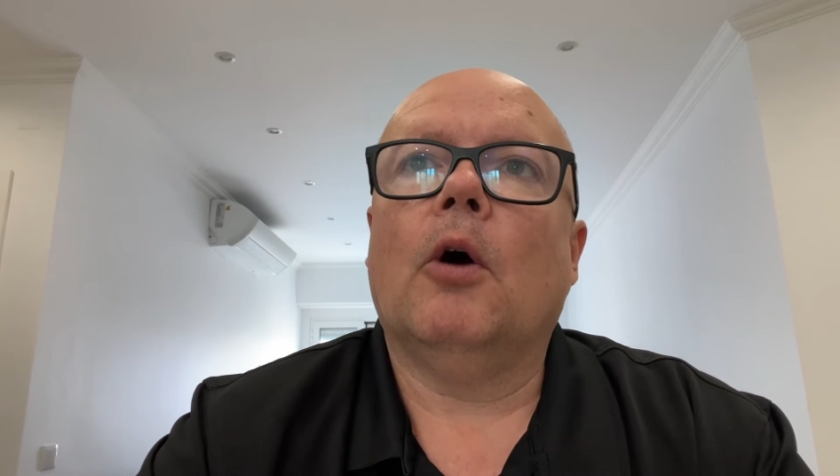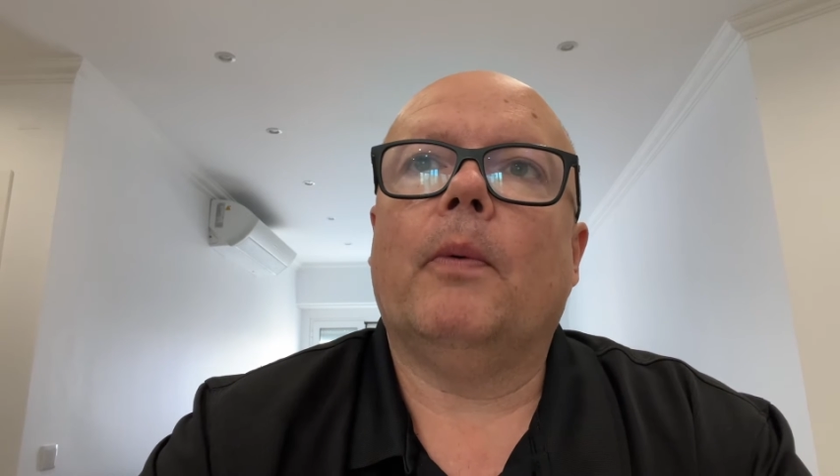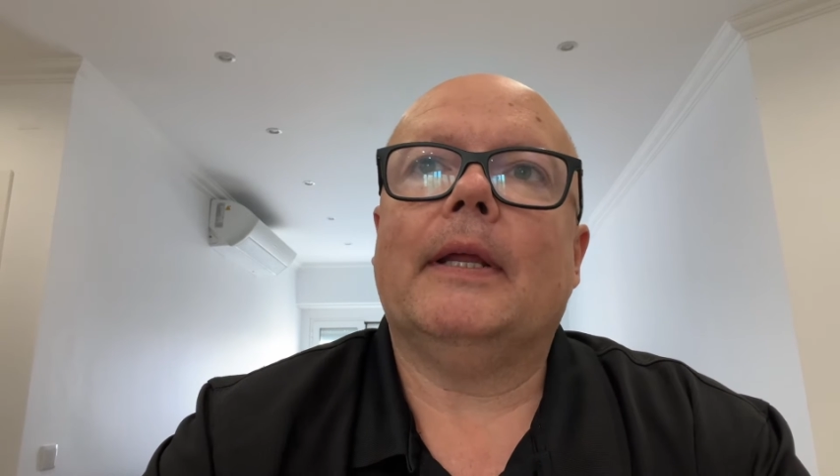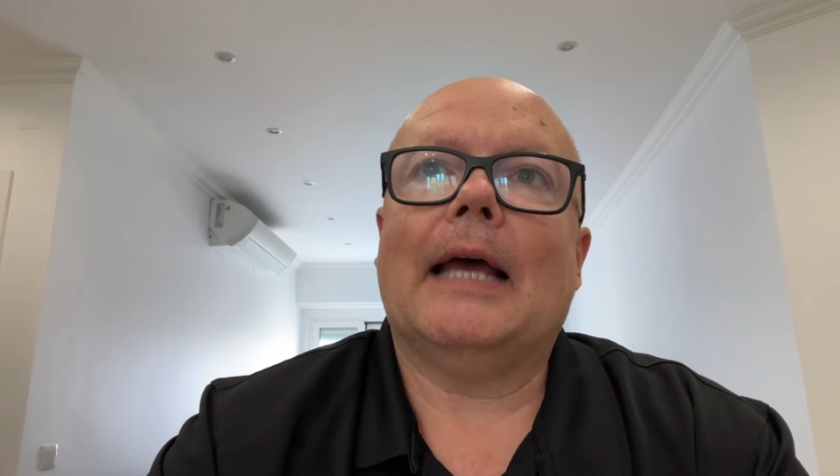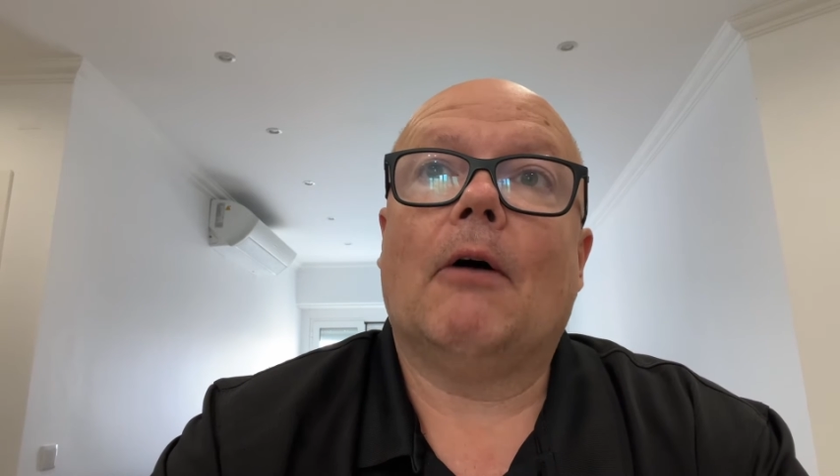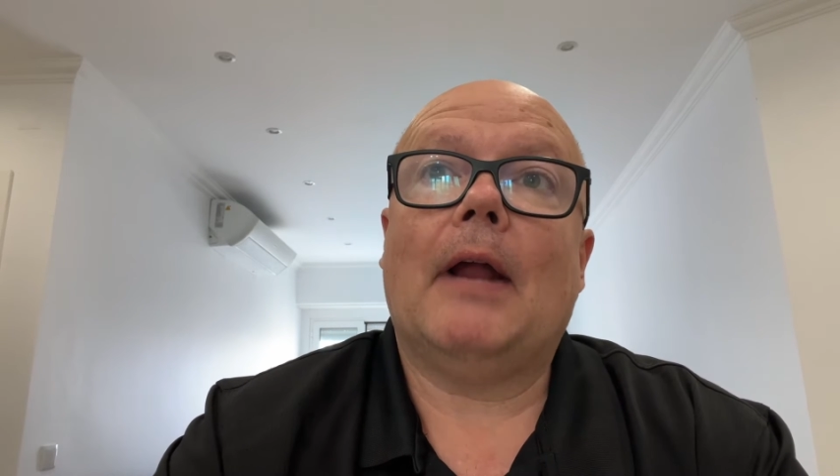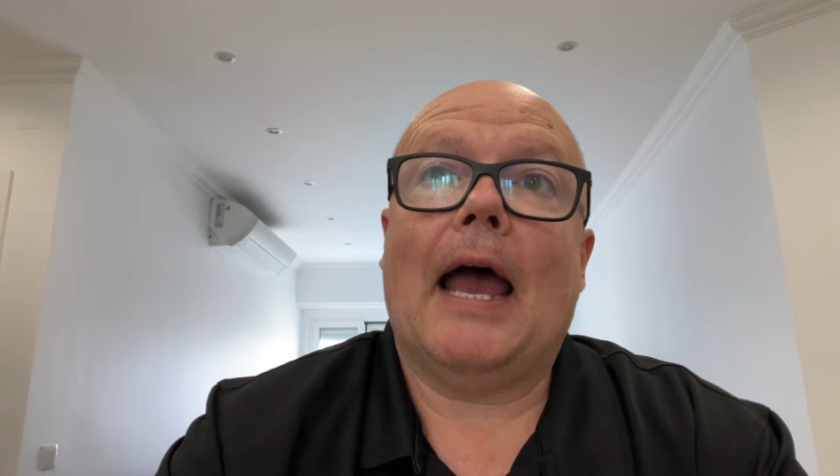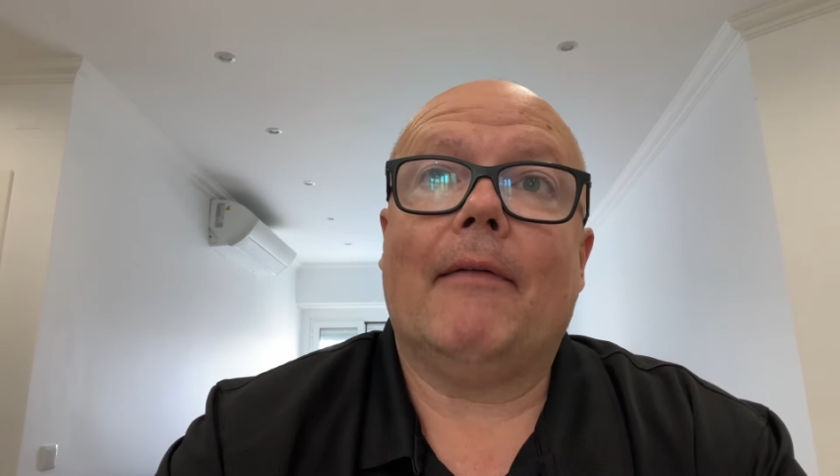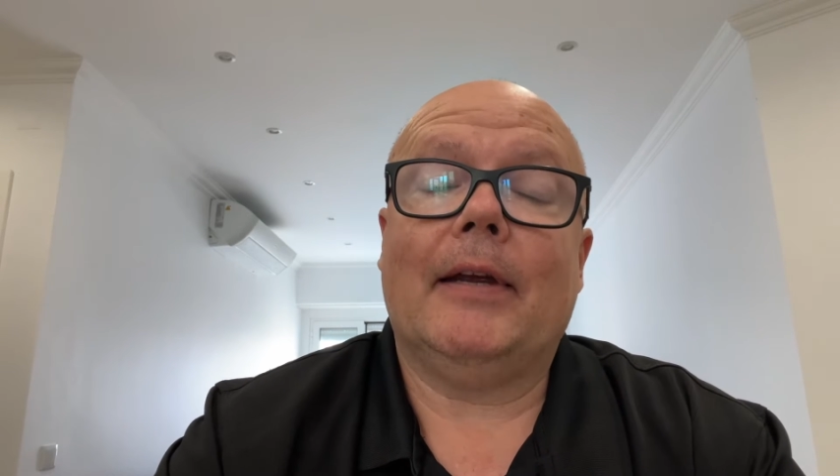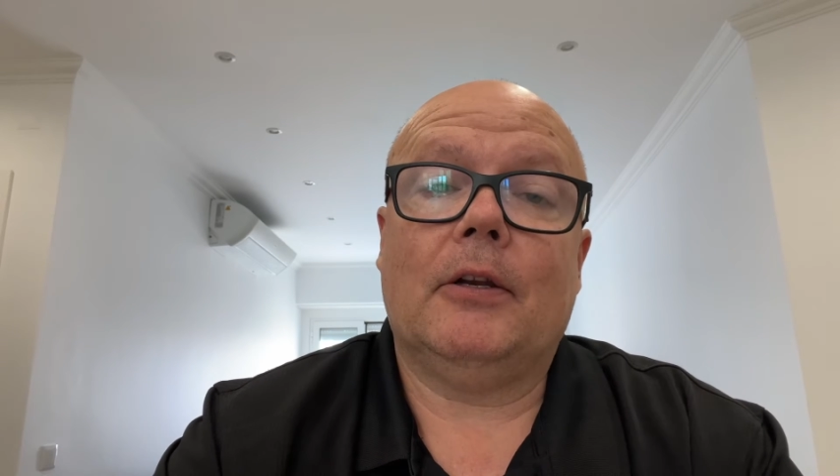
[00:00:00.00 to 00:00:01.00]
without
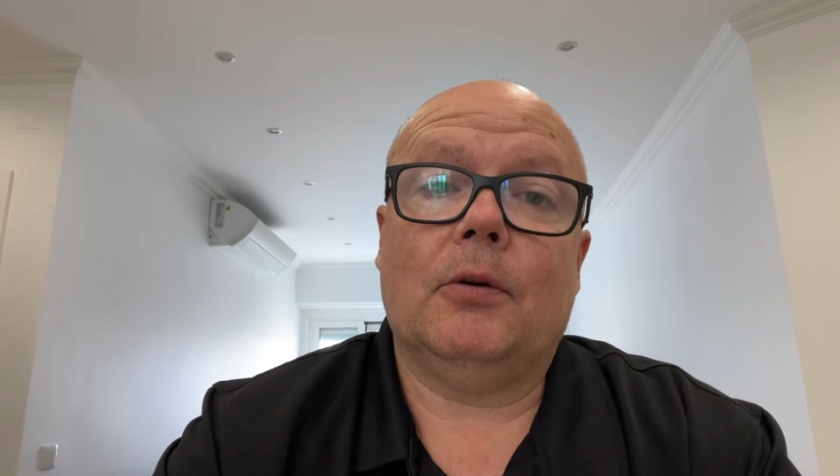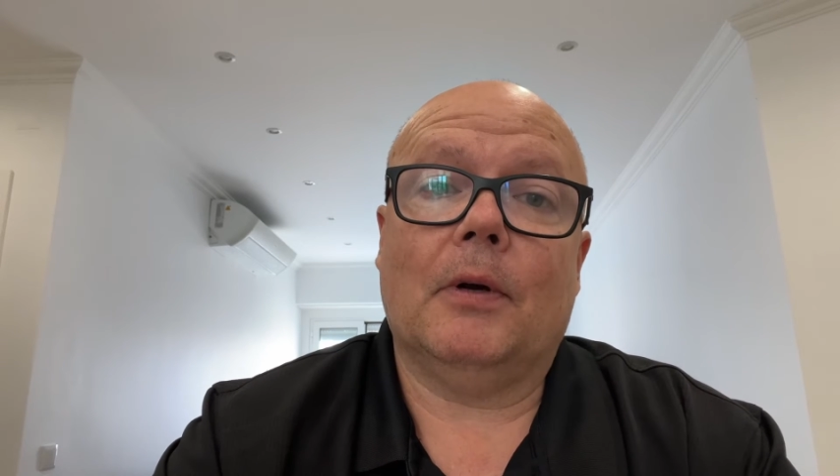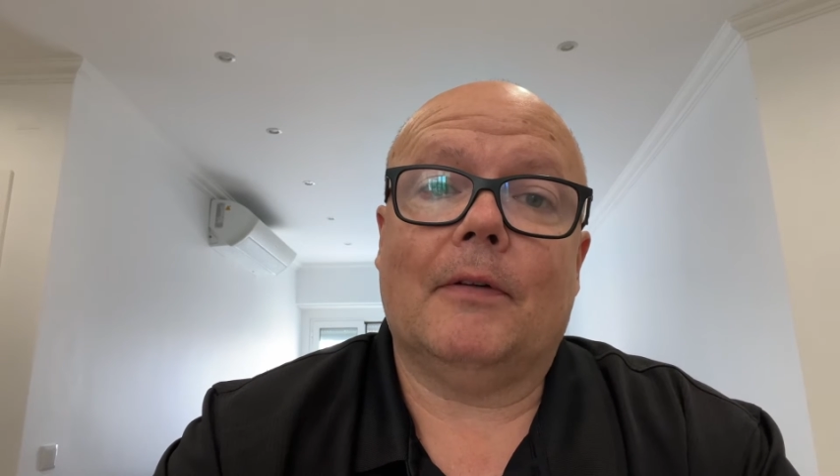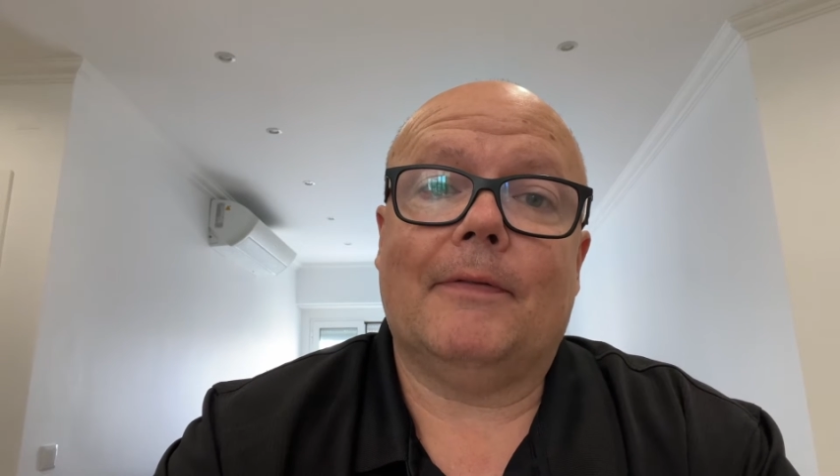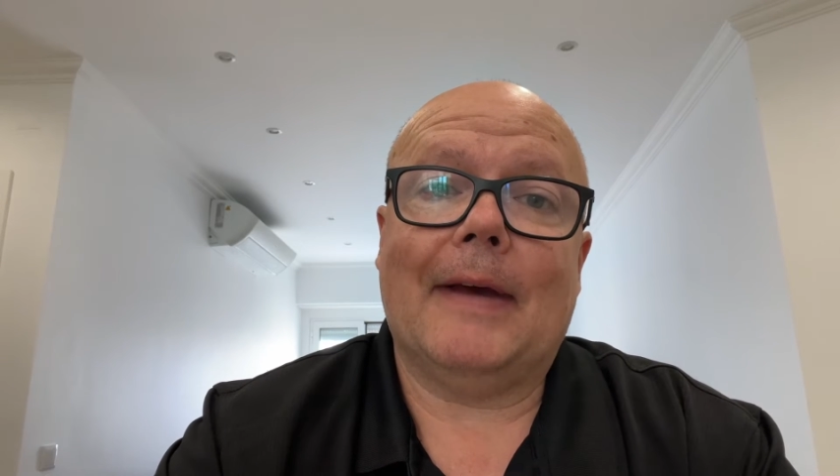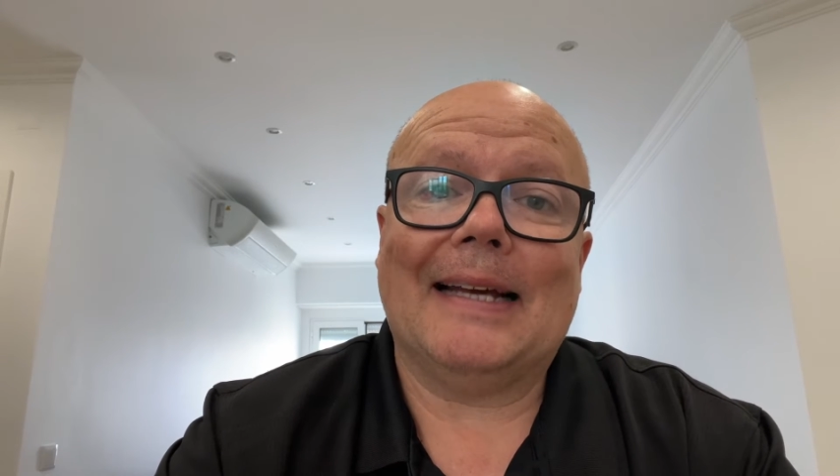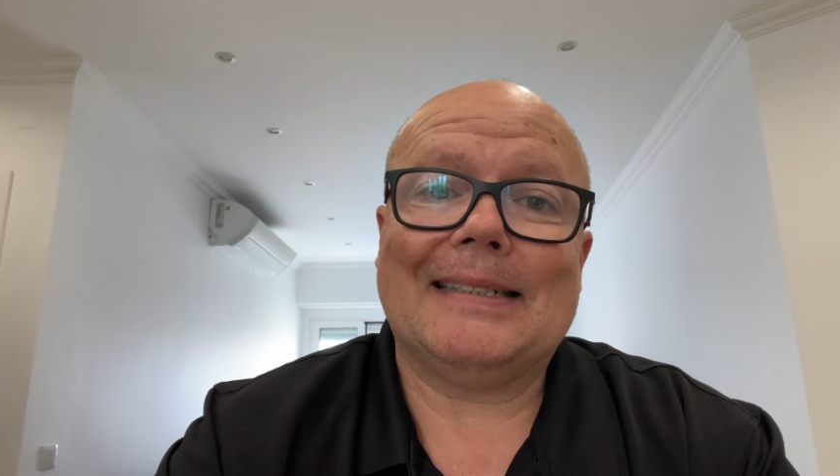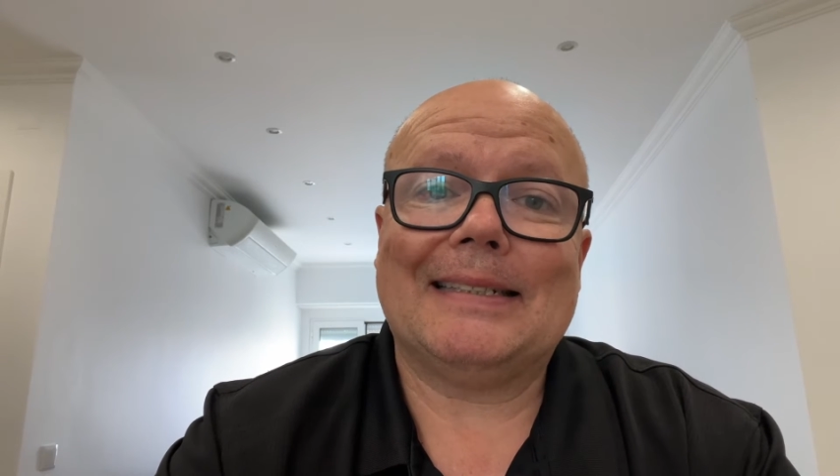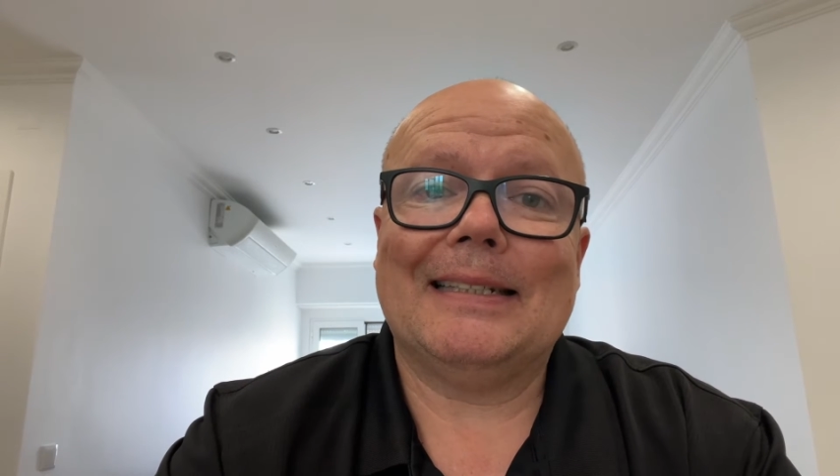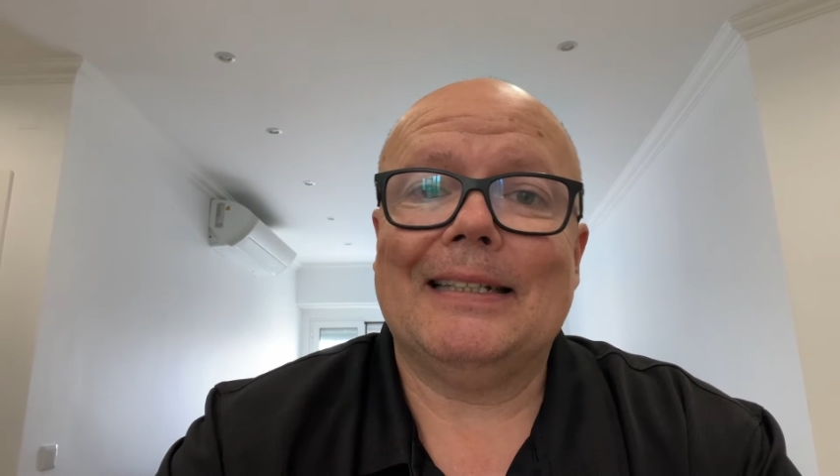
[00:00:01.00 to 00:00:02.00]
having to
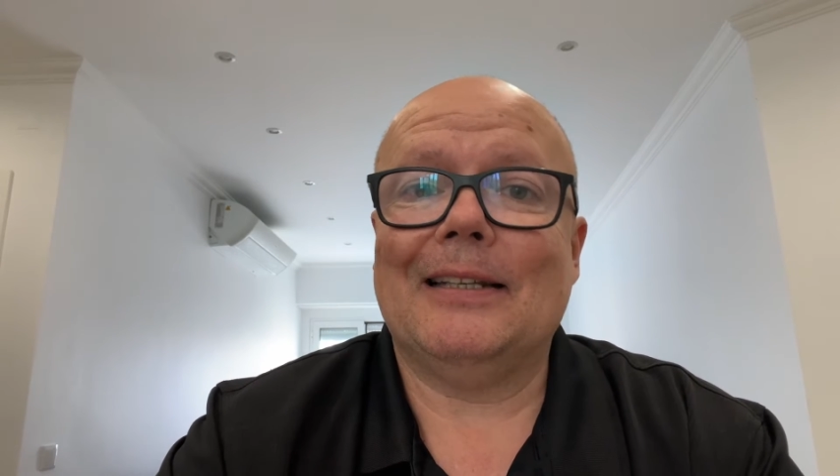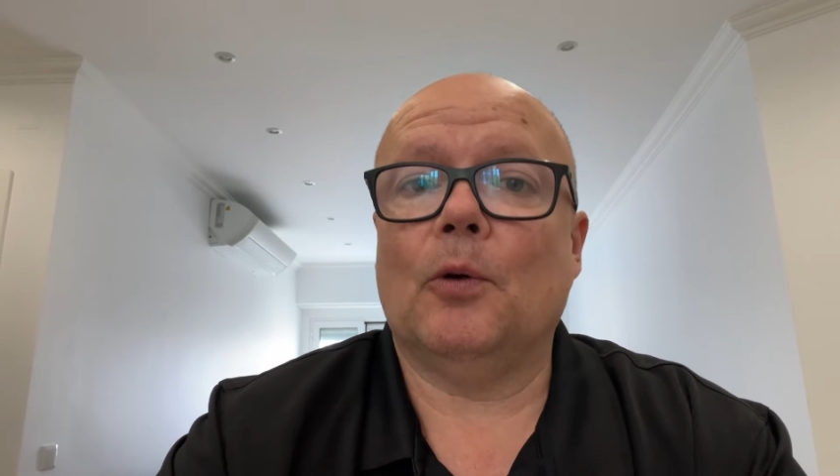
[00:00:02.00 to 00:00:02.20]
invest